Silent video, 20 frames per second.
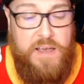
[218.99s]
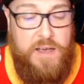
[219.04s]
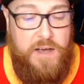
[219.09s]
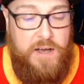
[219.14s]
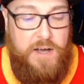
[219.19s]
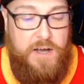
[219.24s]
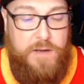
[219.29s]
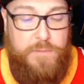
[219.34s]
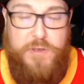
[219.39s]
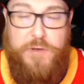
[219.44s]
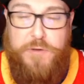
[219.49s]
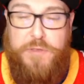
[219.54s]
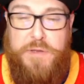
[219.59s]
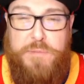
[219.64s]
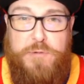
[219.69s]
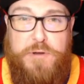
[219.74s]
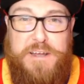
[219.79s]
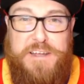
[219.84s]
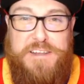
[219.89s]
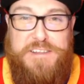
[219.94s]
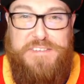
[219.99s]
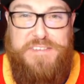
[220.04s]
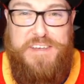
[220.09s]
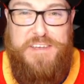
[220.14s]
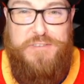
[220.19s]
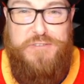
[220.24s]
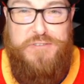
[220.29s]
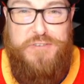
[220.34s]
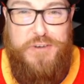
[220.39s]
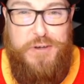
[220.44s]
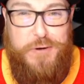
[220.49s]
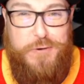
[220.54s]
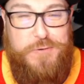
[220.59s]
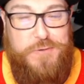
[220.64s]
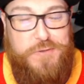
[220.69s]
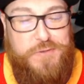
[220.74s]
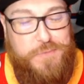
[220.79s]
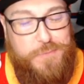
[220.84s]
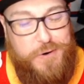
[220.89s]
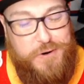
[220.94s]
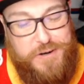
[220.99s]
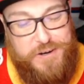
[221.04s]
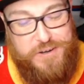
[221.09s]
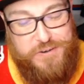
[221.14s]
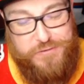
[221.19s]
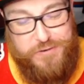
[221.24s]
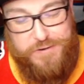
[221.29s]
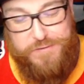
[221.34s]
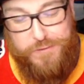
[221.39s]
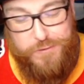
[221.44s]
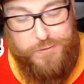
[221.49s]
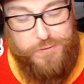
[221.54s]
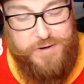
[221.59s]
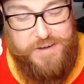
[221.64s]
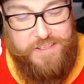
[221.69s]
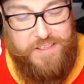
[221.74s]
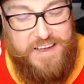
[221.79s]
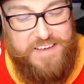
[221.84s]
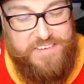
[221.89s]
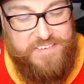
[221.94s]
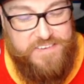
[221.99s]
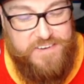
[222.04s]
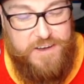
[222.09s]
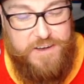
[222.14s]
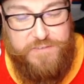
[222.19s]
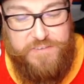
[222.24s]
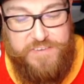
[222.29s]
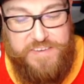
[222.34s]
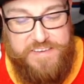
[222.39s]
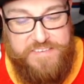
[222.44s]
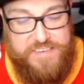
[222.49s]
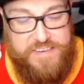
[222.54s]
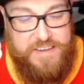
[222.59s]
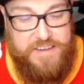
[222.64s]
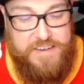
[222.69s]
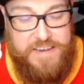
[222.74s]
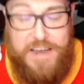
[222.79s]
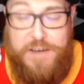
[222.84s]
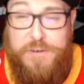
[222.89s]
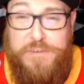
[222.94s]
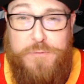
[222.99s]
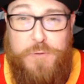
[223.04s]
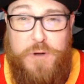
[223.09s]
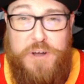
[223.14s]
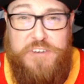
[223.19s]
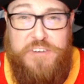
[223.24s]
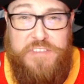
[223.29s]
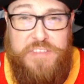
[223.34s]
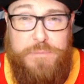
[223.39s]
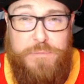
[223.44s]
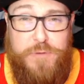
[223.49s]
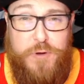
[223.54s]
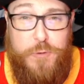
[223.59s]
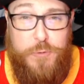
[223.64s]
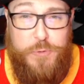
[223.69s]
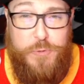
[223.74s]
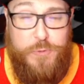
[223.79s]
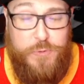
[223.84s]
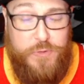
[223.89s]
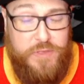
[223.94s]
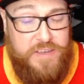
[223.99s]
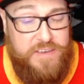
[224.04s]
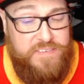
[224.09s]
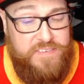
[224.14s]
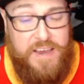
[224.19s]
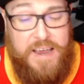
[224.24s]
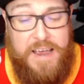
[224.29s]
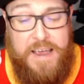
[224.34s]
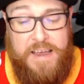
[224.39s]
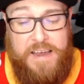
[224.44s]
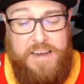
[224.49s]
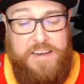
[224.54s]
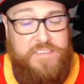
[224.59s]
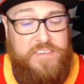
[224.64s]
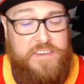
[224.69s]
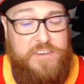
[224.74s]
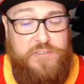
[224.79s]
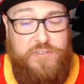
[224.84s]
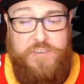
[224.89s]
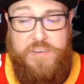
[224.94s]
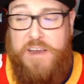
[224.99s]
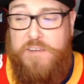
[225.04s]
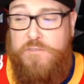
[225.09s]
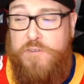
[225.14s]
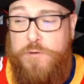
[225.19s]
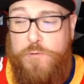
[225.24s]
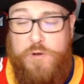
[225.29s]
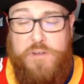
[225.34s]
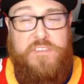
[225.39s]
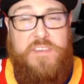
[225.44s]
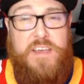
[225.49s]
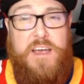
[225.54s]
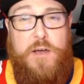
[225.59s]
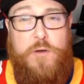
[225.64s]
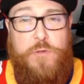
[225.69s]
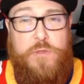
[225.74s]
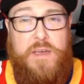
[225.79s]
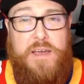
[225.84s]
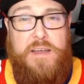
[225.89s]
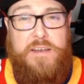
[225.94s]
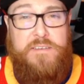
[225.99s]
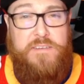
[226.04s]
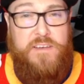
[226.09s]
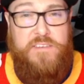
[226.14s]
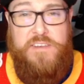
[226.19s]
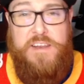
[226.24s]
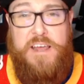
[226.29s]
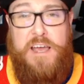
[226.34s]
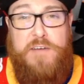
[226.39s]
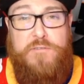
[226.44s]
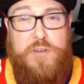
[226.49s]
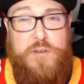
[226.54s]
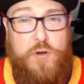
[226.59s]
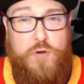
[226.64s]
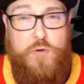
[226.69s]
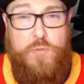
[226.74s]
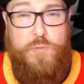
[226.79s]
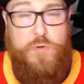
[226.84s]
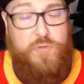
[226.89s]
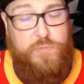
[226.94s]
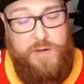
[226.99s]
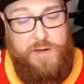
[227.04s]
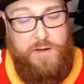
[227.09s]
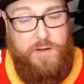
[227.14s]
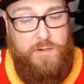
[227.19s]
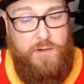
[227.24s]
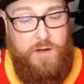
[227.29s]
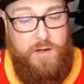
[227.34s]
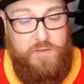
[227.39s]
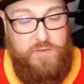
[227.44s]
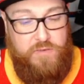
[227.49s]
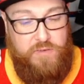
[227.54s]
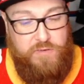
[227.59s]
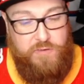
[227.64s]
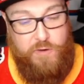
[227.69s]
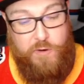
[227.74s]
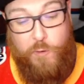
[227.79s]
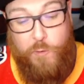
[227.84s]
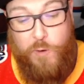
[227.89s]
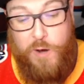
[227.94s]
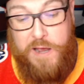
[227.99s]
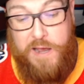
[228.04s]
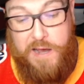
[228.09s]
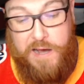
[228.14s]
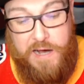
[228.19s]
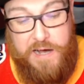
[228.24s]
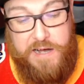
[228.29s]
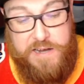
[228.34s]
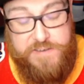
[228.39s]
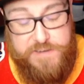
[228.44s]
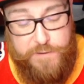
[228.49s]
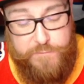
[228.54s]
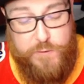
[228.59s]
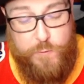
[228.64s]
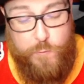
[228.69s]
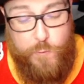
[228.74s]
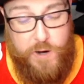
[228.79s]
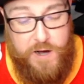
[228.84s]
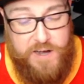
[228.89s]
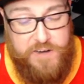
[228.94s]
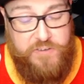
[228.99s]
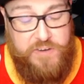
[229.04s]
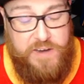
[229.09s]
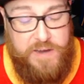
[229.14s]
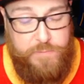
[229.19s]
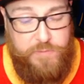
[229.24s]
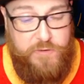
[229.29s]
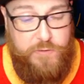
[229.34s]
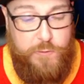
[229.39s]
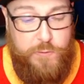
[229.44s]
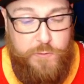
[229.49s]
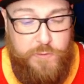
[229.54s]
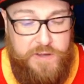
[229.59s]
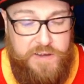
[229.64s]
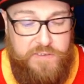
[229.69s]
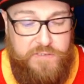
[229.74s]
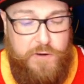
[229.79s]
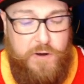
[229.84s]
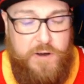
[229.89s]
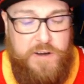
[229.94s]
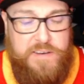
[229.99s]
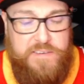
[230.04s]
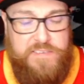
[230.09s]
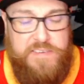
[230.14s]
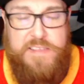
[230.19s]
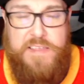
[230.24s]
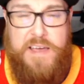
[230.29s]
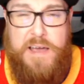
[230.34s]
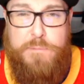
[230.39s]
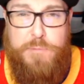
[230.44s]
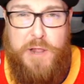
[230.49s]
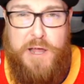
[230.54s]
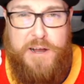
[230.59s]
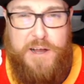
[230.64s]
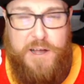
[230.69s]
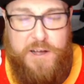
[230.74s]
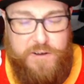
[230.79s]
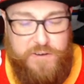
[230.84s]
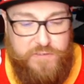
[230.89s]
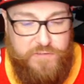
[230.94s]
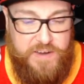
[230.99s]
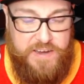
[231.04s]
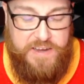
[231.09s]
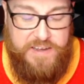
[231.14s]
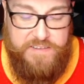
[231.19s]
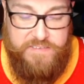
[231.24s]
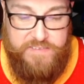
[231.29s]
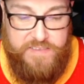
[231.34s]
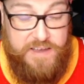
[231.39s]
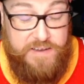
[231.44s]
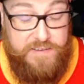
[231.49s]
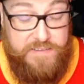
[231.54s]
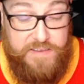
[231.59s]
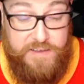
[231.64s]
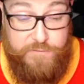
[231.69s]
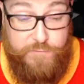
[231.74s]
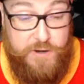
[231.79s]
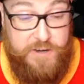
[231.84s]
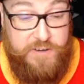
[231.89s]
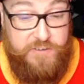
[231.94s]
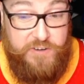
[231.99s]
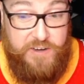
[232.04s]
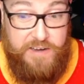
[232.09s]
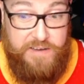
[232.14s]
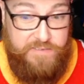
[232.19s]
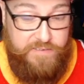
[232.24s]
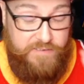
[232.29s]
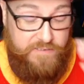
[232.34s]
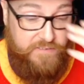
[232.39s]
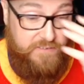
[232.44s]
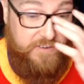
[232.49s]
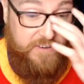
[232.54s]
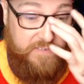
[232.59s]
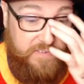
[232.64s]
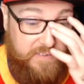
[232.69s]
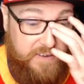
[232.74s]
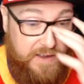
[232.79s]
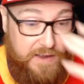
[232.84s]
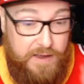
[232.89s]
They bring in Seth Jones, Marc-Andre Fleury last offseason, and now he's watching them go through this, and essentially everyone's out that doesn't have a no movement clause. So tough to watch, absolutely. Sorry to see that, Blackhawks fans. That franchise is just...